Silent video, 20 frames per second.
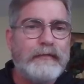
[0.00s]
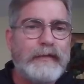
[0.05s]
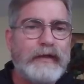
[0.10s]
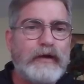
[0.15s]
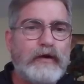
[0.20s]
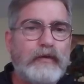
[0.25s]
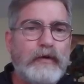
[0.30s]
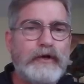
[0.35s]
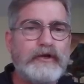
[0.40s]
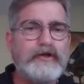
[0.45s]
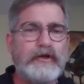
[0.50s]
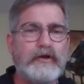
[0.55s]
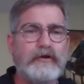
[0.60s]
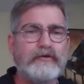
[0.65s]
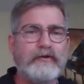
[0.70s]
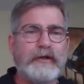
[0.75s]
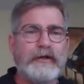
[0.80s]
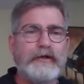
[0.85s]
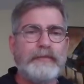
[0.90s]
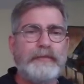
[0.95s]
was
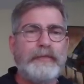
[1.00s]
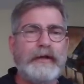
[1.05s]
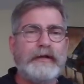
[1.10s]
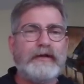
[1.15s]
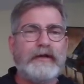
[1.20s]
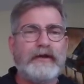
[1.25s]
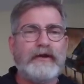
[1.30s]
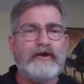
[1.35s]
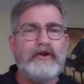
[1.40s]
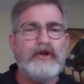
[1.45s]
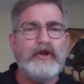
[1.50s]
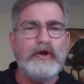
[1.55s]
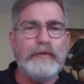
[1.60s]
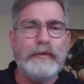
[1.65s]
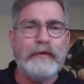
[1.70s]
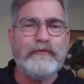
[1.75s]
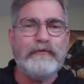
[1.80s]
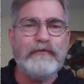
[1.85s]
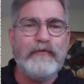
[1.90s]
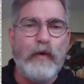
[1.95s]
usually depicted in
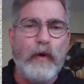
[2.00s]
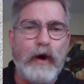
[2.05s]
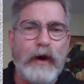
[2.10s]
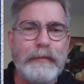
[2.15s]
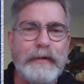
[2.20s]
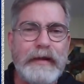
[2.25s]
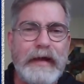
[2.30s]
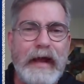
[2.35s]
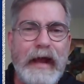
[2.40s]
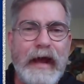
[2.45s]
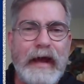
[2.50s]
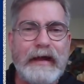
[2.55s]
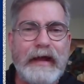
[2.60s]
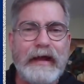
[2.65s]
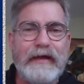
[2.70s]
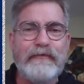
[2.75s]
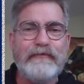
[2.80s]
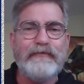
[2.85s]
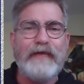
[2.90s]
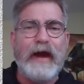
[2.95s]
human form. He had
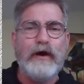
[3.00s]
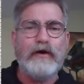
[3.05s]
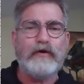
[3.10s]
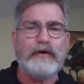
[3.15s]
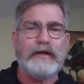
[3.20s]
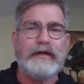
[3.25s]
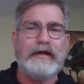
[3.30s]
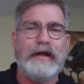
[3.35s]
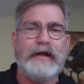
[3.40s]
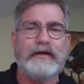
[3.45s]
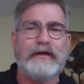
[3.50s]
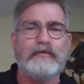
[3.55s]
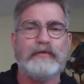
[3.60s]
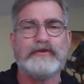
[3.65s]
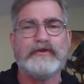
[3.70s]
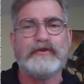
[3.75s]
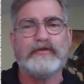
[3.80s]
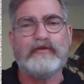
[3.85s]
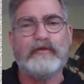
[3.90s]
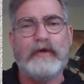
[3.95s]
a falcon head,
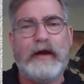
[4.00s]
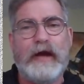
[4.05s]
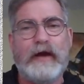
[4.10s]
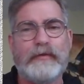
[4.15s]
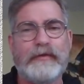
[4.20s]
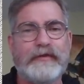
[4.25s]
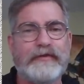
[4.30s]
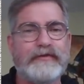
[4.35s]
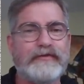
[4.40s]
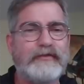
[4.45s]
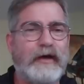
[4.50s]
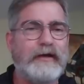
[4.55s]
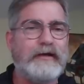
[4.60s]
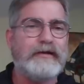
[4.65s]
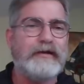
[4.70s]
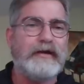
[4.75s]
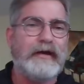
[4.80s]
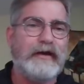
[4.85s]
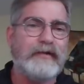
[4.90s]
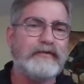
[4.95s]
which was crowned with a sun
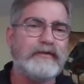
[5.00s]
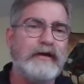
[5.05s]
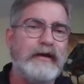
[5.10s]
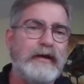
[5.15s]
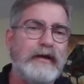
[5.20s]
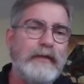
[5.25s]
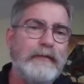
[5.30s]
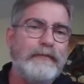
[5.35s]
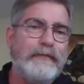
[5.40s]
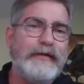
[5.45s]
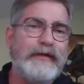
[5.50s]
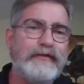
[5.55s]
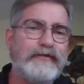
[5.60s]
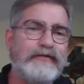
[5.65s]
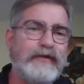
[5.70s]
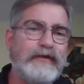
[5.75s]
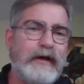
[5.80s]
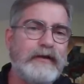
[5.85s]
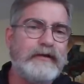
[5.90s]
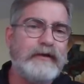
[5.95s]
disk. This
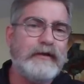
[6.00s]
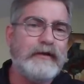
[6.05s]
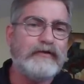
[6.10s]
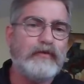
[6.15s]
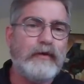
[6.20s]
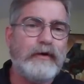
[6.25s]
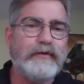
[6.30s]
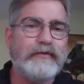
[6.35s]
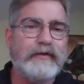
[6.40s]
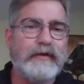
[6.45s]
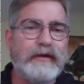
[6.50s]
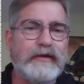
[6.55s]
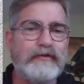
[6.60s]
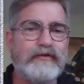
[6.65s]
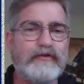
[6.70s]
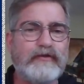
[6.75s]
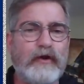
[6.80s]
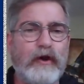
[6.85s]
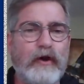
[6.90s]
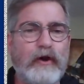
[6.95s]
sun disk was
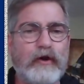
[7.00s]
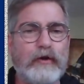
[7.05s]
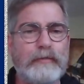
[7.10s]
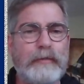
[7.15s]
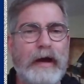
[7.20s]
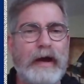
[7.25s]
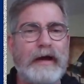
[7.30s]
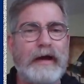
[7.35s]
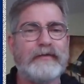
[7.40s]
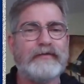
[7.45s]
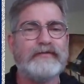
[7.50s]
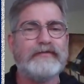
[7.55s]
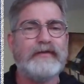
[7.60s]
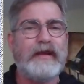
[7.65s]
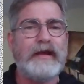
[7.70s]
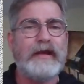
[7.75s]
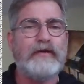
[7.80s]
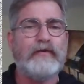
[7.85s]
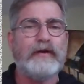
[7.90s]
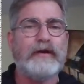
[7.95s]
encircled by a
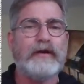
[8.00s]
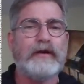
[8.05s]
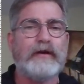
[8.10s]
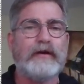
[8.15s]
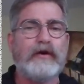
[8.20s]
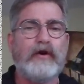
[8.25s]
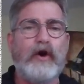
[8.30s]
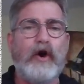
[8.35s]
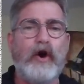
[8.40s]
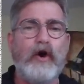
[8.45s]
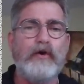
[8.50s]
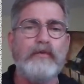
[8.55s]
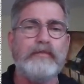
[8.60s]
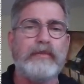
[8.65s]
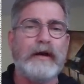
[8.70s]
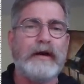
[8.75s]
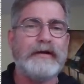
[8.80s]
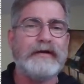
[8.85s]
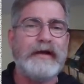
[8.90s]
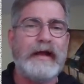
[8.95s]
sacred
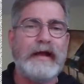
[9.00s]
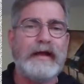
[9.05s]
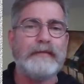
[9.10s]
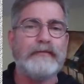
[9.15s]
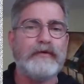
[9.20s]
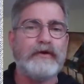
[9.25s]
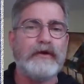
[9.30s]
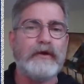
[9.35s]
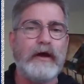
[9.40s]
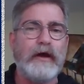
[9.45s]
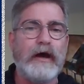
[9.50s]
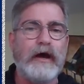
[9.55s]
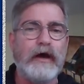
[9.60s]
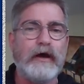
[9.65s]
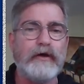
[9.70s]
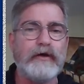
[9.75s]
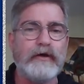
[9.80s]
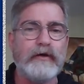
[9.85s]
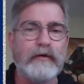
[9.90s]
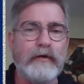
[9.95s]
cobra named uh,
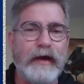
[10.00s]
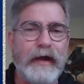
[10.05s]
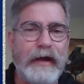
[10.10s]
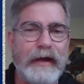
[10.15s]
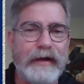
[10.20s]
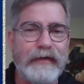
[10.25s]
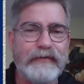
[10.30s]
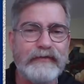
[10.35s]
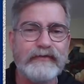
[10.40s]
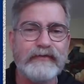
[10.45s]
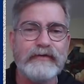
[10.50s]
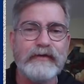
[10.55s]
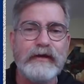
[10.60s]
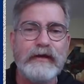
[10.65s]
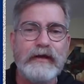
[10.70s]
Uraeus.